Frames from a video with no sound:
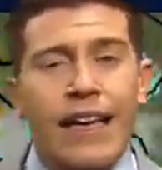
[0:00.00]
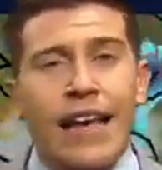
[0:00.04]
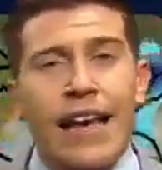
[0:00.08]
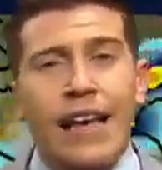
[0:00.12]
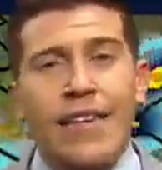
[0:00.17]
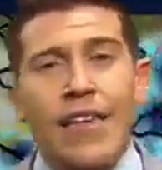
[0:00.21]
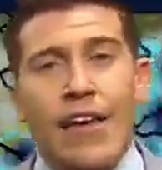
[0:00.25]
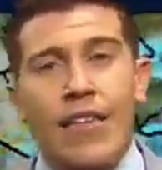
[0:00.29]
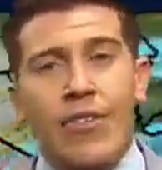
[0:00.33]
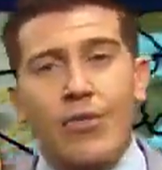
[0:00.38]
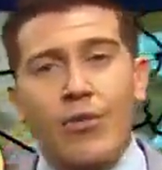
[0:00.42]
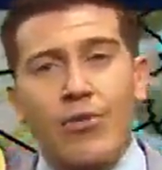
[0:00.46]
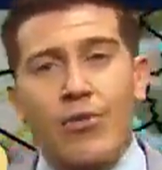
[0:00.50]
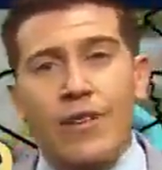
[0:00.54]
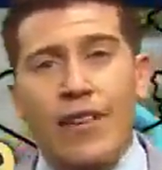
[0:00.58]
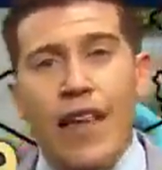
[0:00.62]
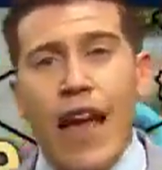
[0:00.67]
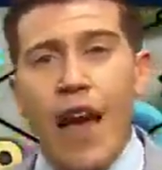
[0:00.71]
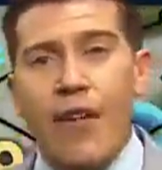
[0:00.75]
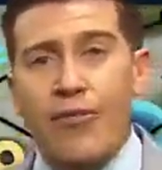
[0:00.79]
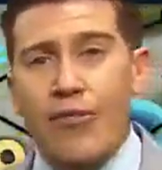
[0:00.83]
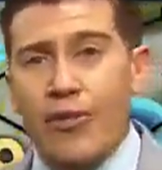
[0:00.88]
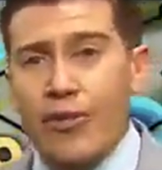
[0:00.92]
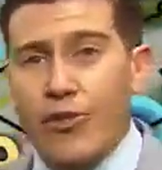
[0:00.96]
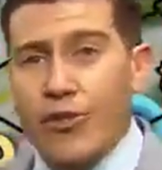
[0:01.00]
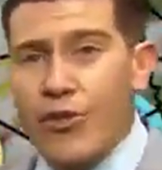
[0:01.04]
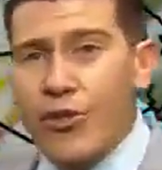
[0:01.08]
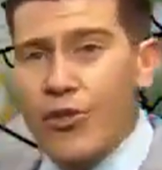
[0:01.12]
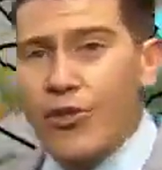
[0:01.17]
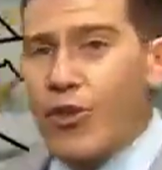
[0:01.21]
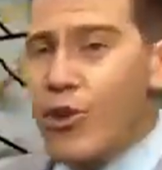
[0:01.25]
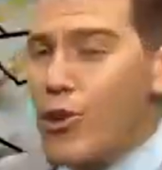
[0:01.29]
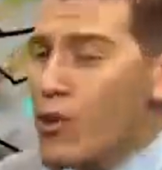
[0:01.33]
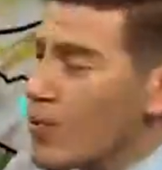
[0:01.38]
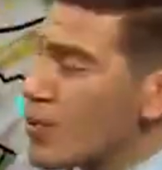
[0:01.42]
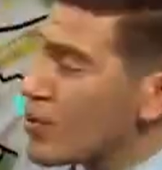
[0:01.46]
And then through the
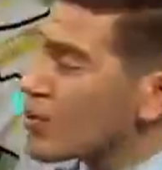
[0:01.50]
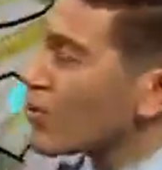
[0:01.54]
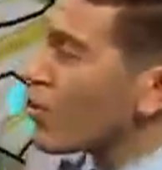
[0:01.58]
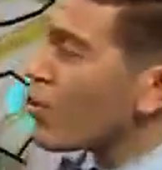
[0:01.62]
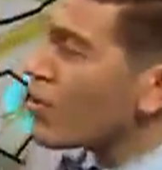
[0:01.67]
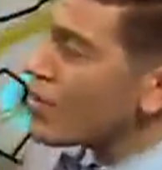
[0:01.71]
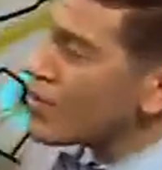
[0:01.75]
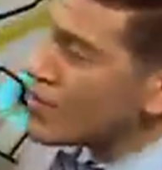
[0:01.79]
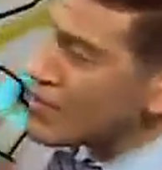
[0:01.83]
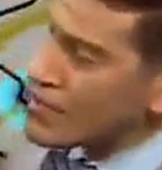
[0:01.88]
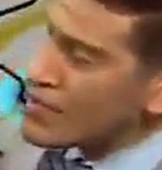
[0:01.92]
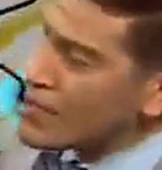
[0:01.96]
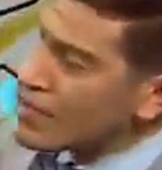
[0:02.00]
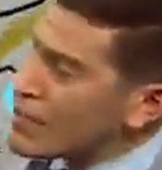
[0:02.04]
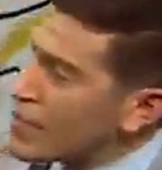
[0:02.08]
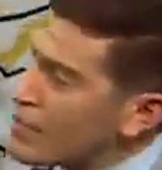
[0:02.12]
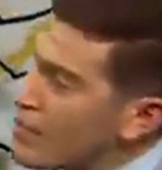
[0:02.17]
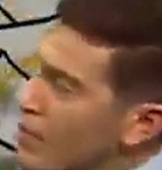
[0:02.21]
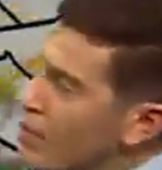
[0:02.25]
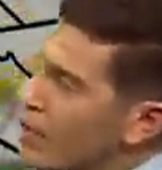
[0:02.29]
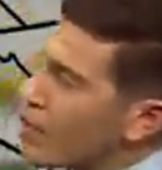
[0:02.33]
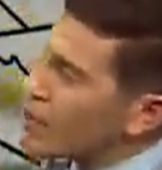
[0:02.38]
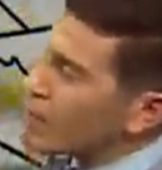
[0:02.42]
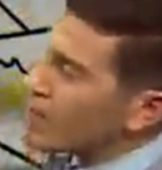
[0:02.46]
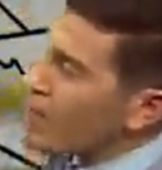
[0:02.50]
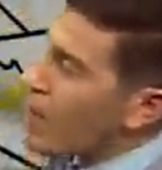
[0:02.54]
afternoon, we're starting to see some of those